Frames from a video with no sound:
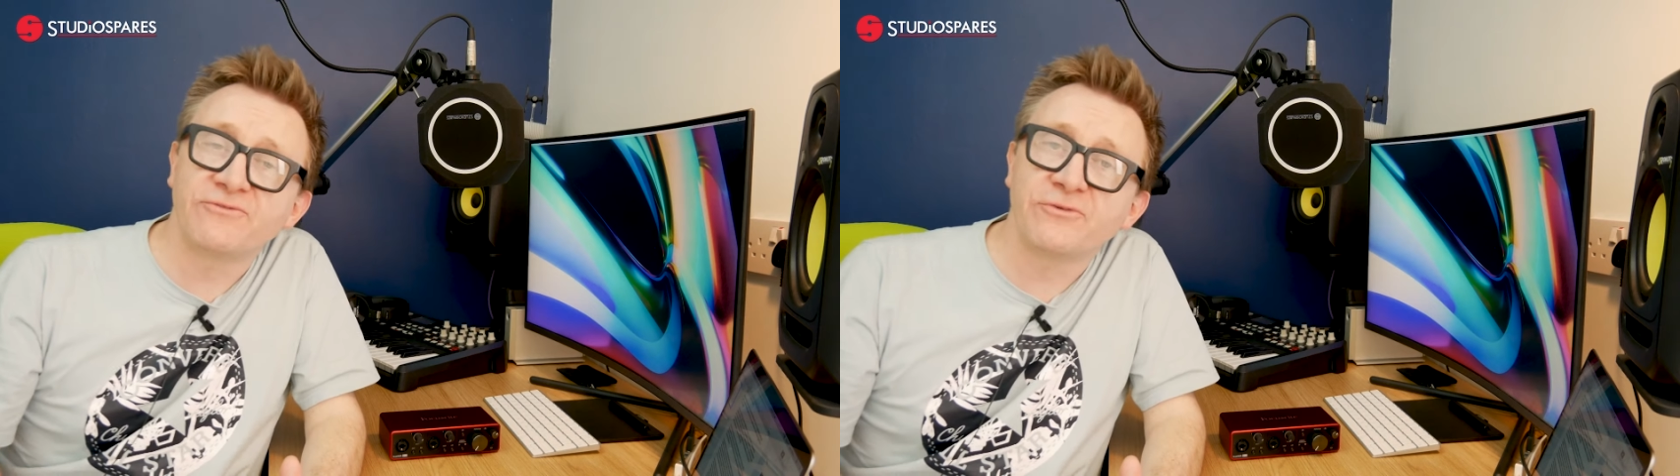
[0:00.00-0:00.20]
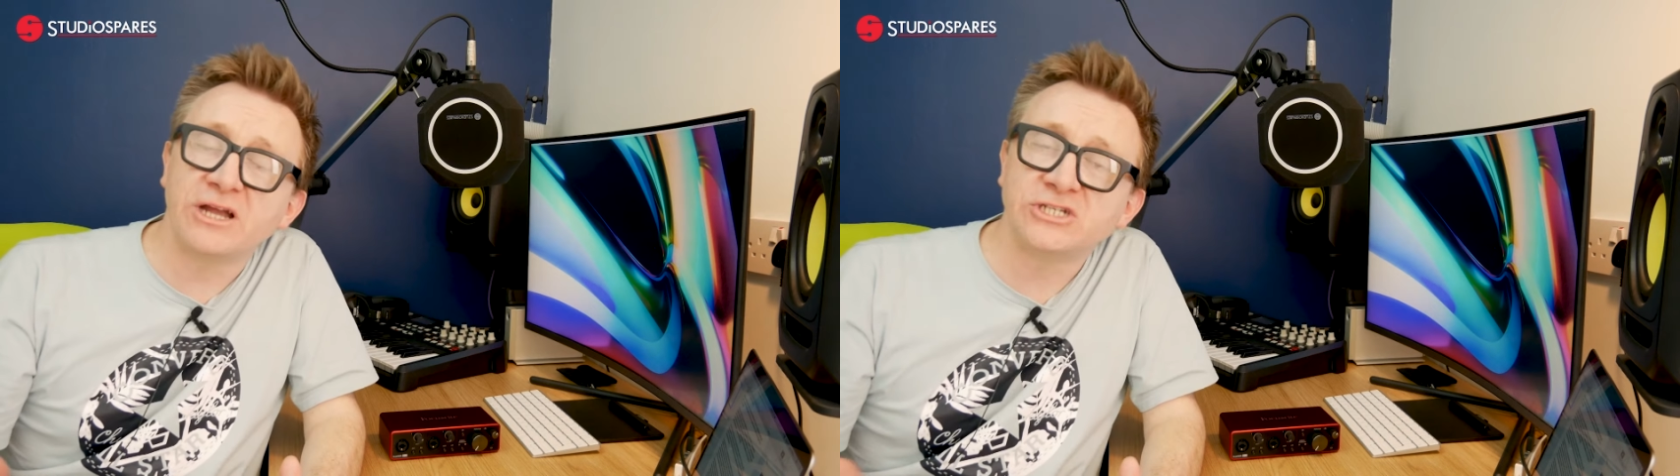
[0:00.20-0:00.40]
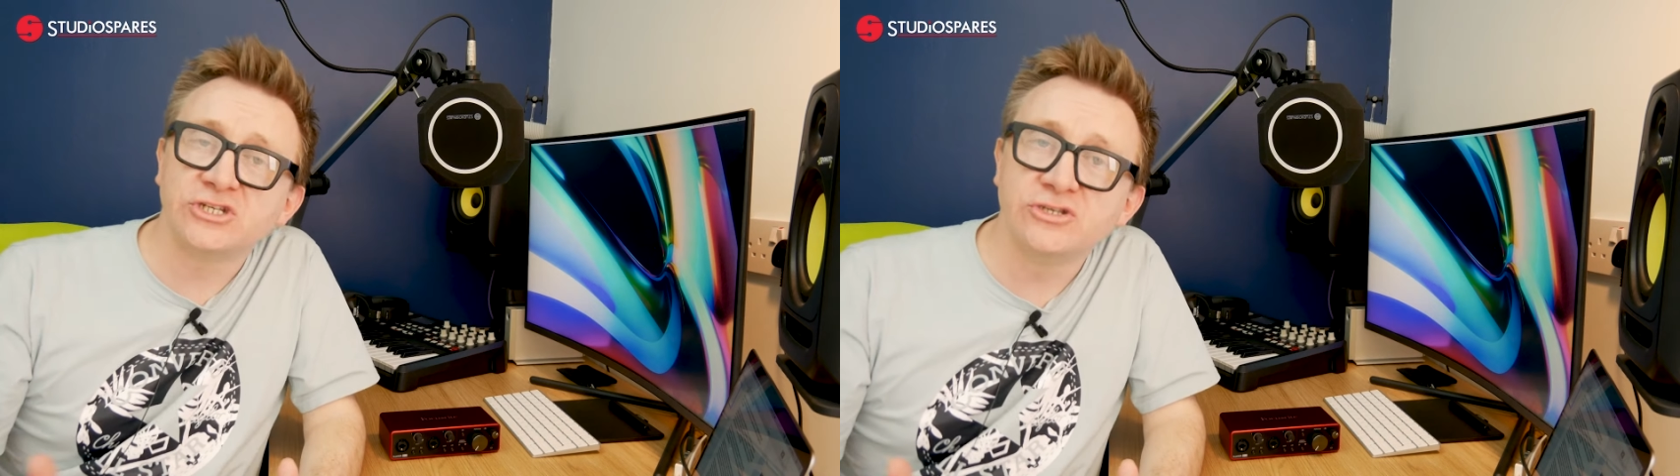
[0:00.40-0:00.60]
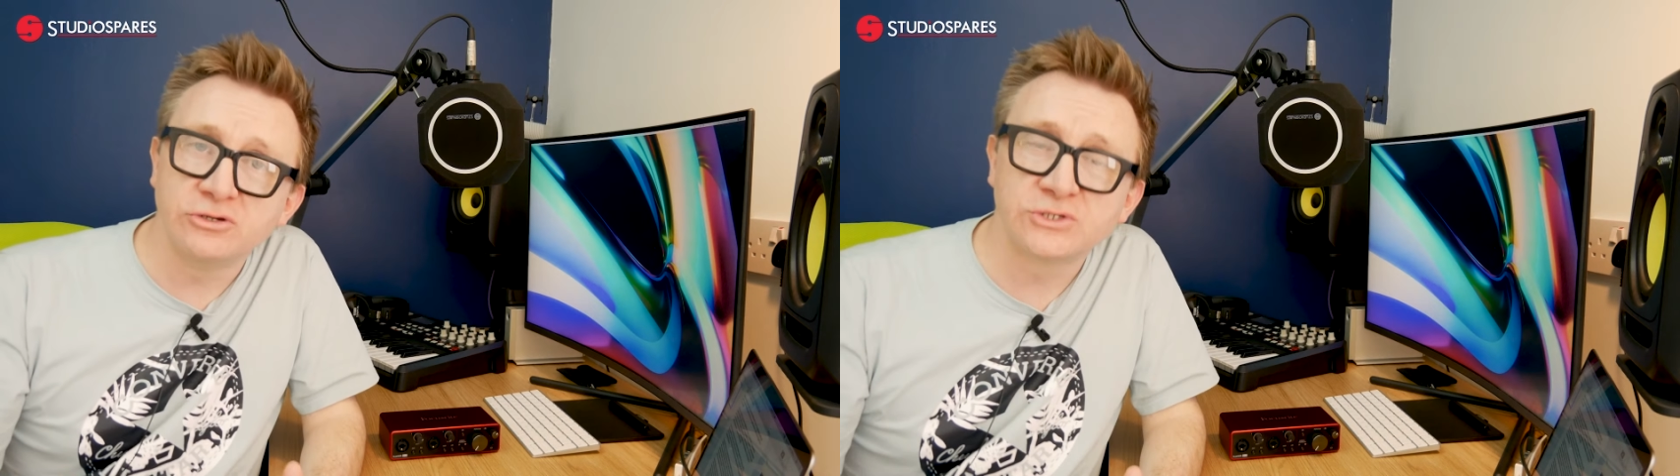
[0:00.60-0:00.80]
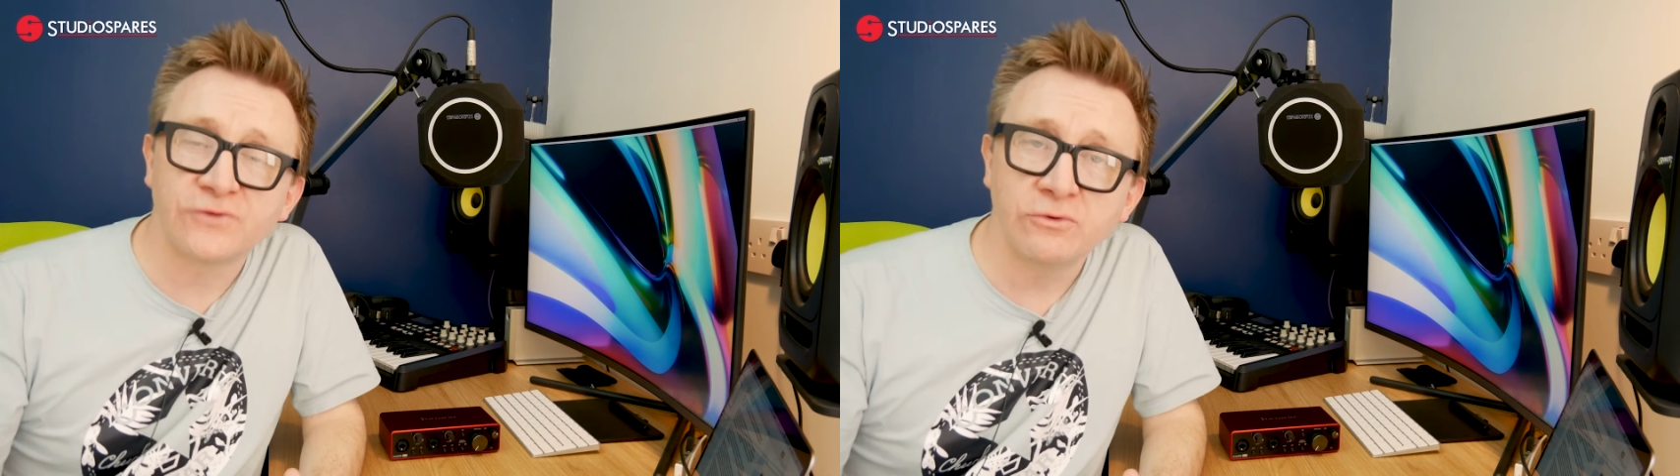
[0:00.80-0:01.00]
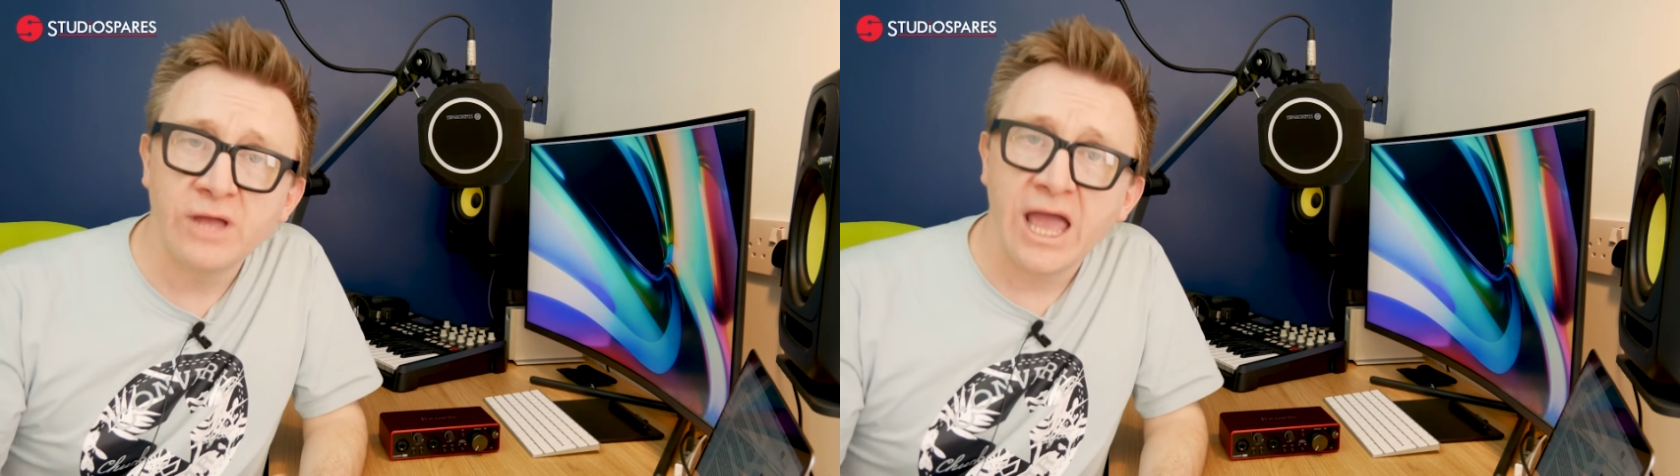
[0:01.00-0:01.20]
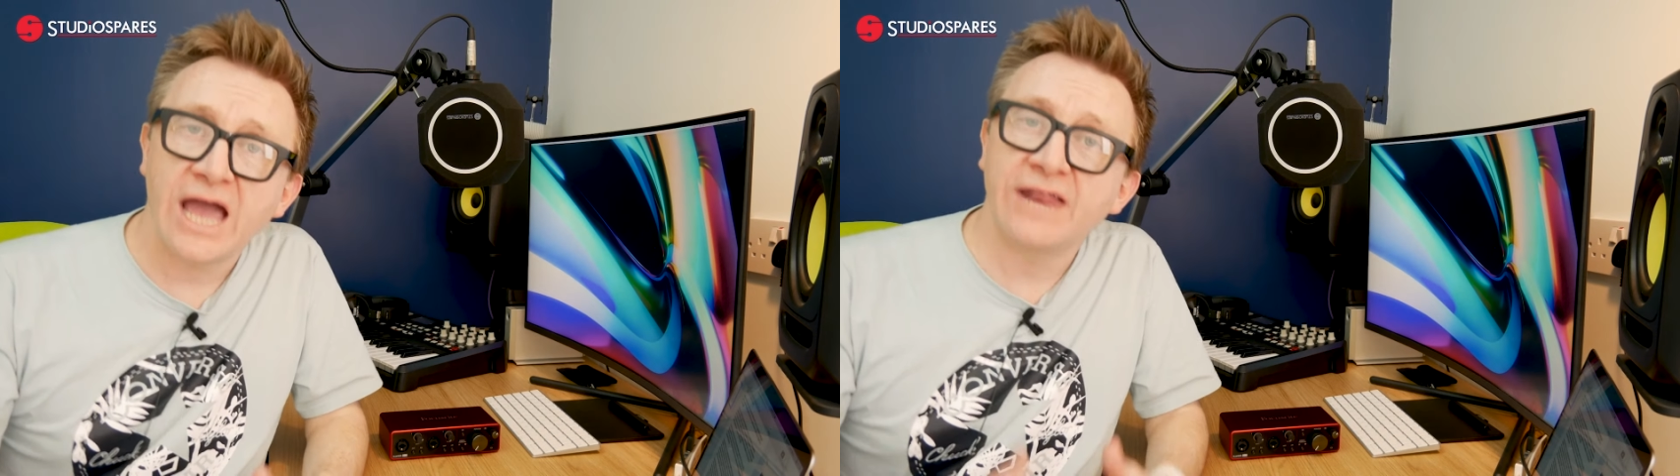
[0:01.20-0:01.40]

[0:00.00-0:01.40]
this information useful,